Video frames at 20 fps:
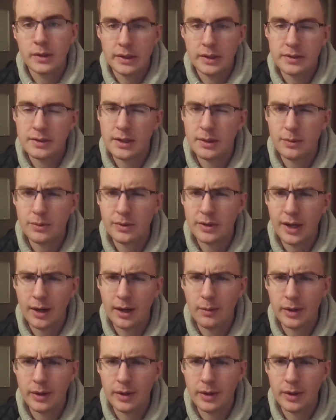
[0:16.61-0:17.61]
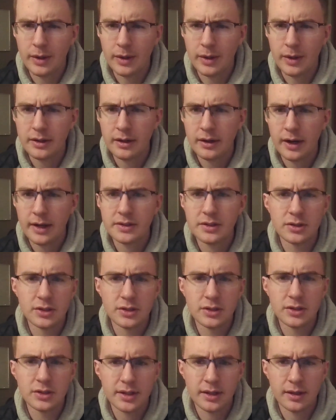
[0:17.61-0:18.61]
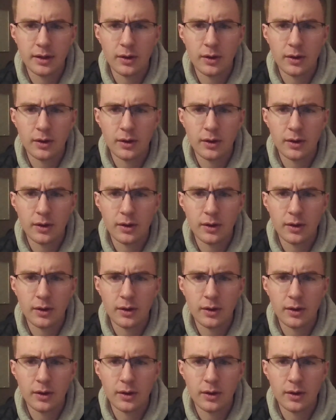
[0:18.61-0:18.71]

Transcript: Okay, see kind of what I just did there? I suggested